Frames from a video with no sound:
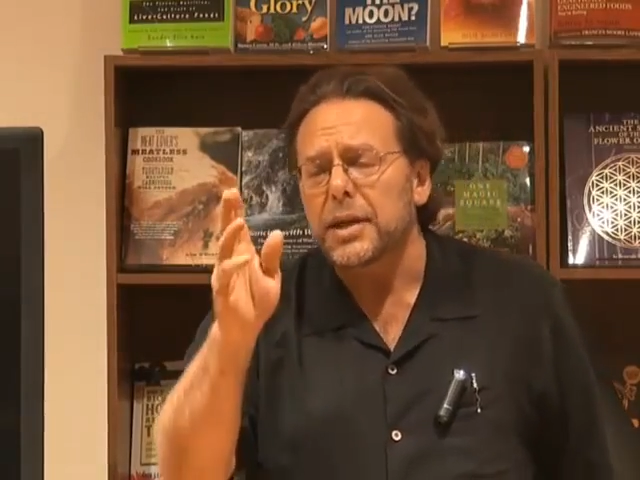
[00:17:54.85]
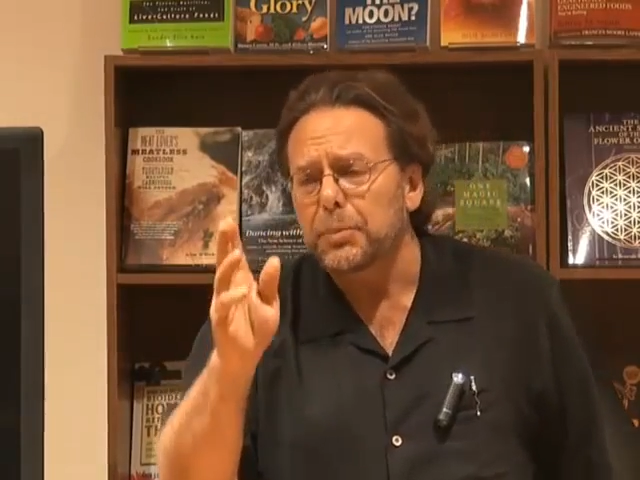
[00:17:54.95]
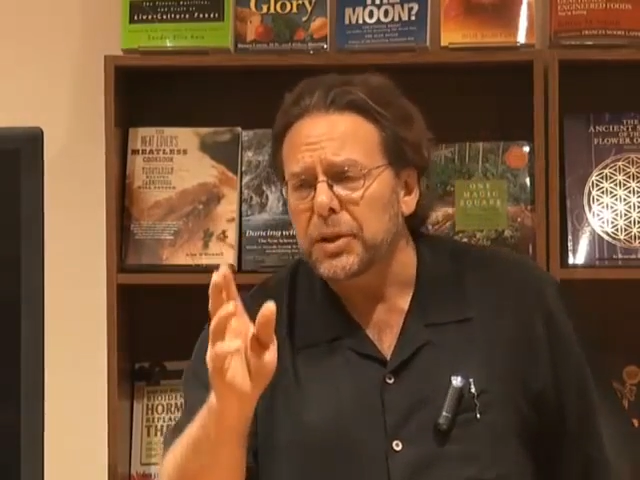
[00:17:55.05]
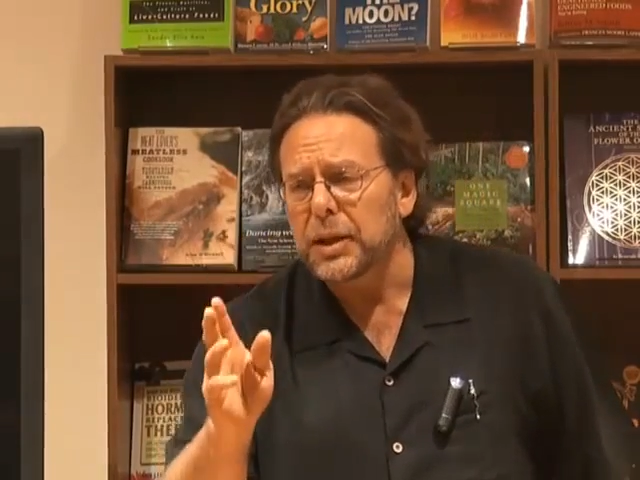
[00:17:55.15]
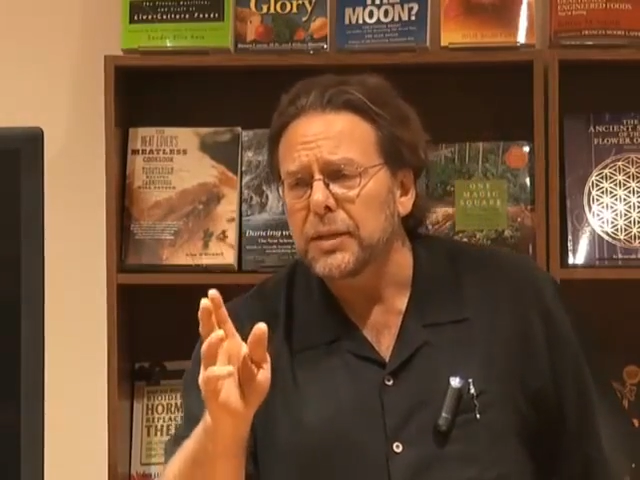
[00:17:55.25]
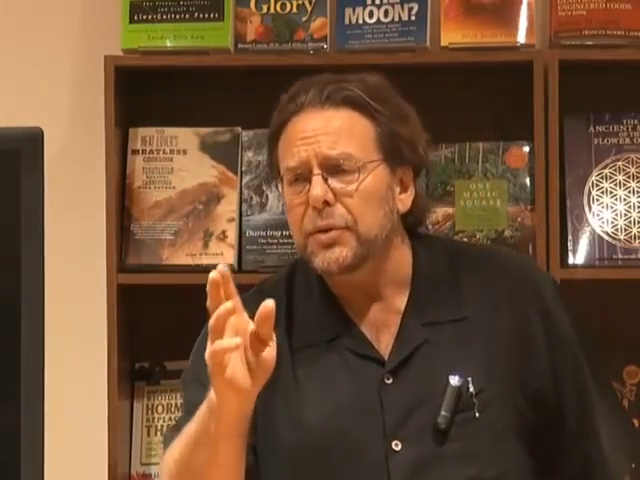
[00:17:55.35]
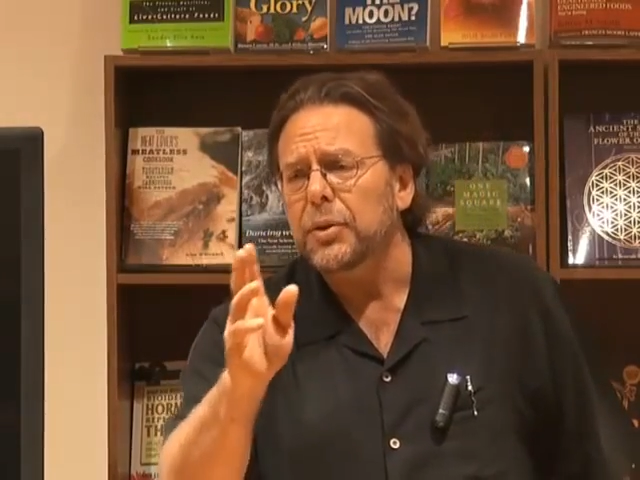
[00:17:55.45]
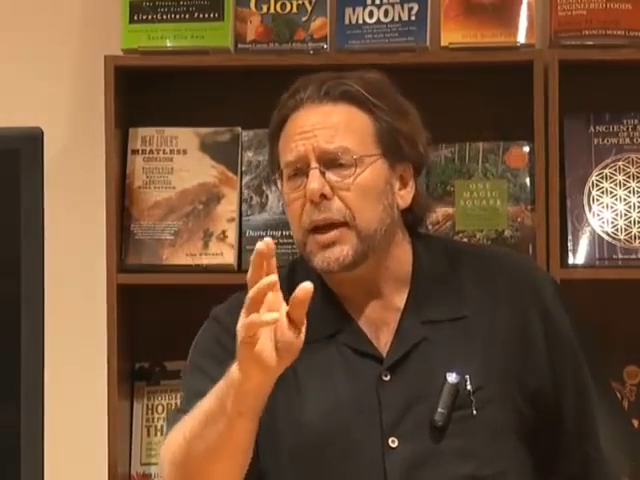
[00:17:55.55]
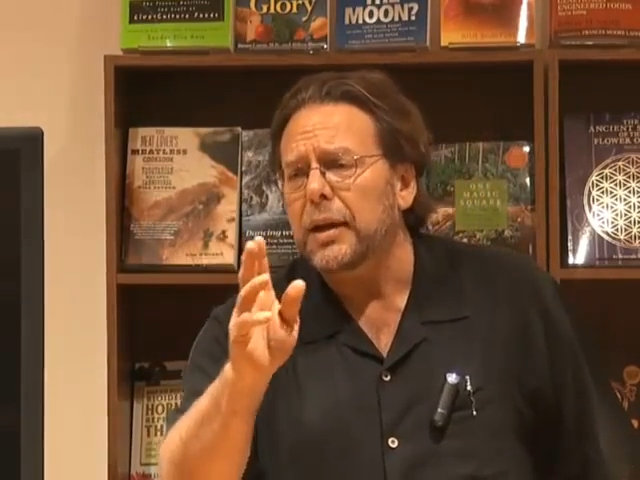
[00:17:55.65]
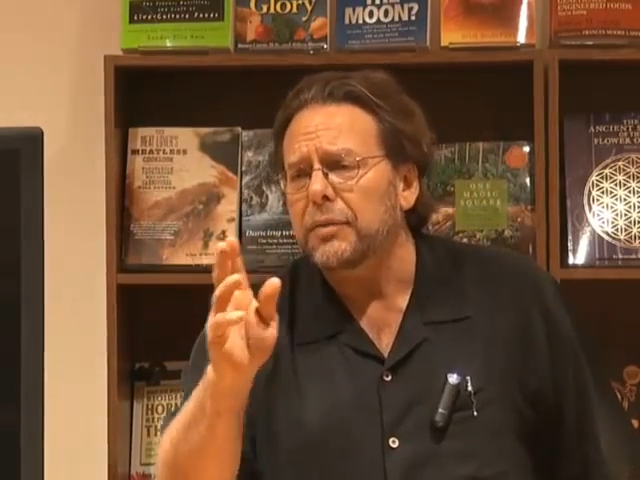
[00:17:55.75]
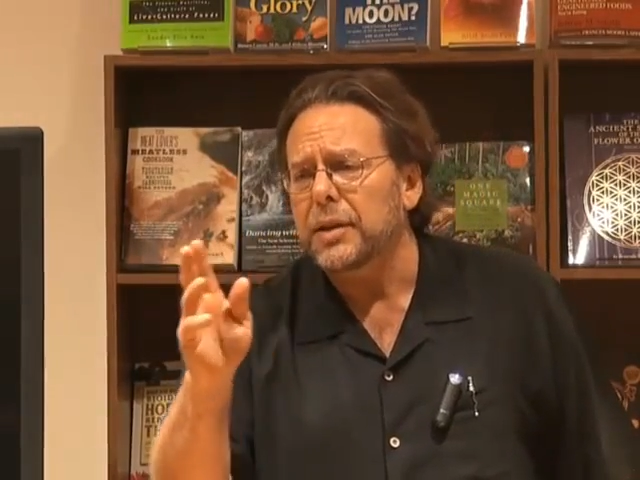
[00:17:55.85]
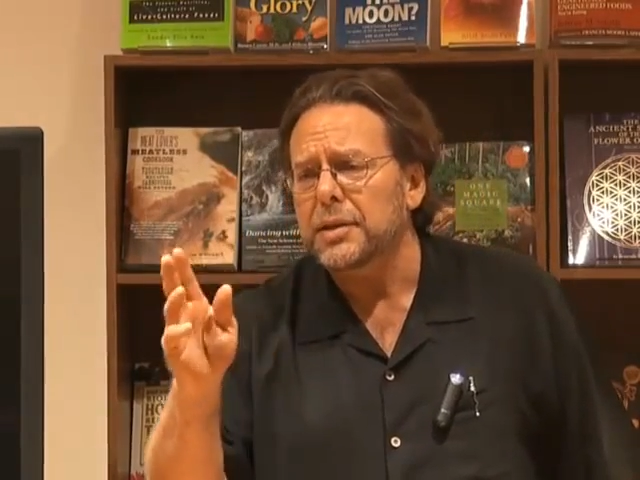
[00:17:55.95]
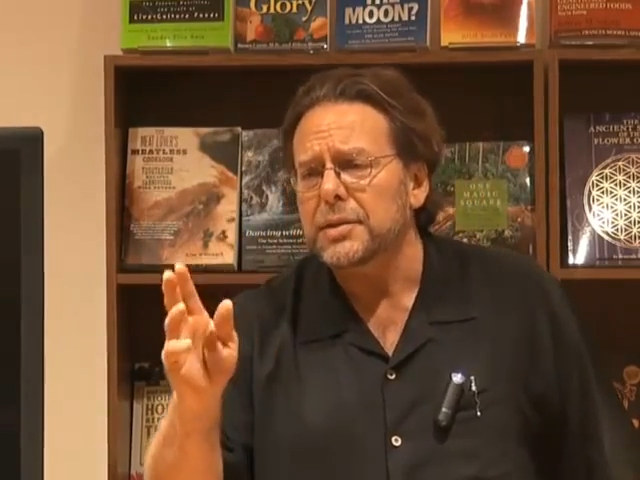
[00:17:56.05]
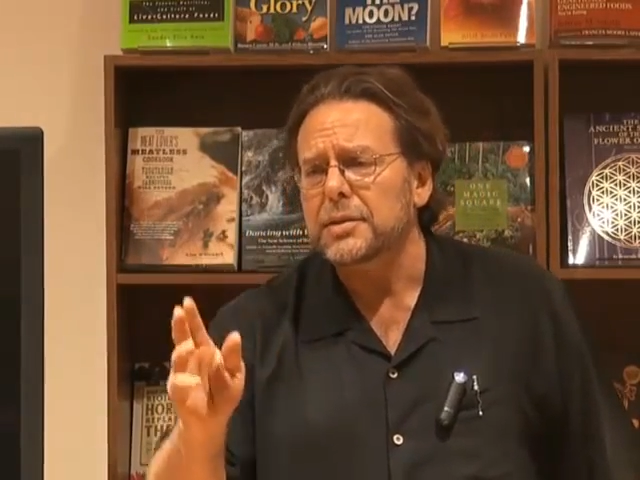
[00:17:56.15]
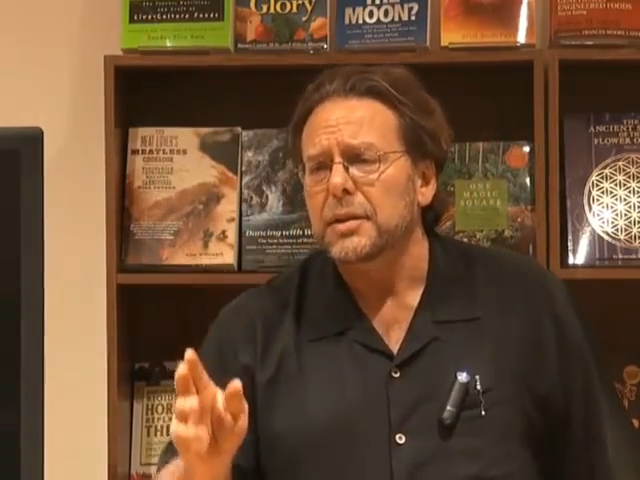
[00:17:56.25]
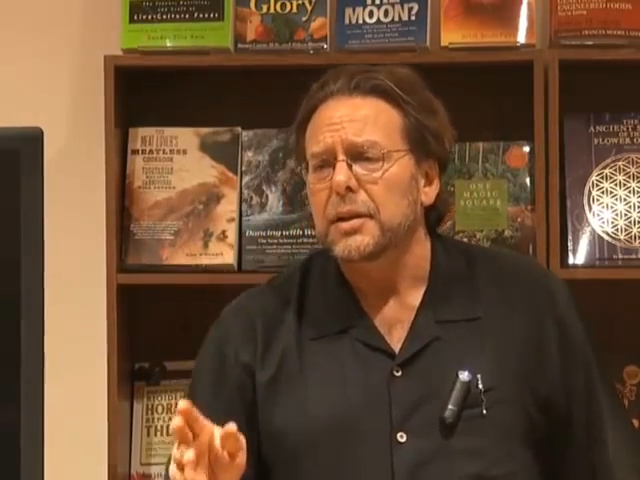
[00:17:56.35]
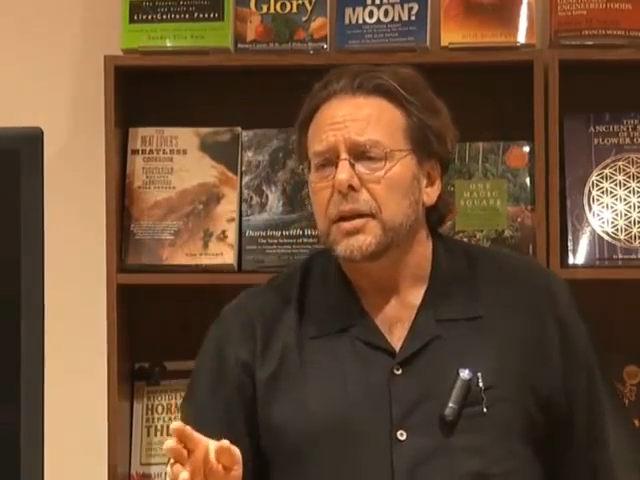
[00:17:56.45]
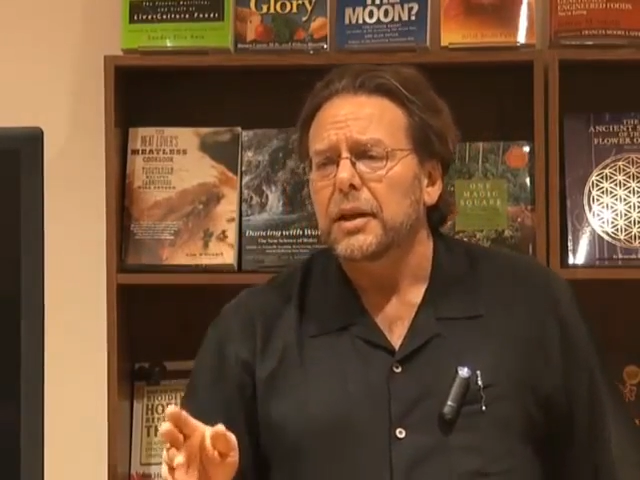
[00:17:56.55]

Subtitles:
I believe you have this,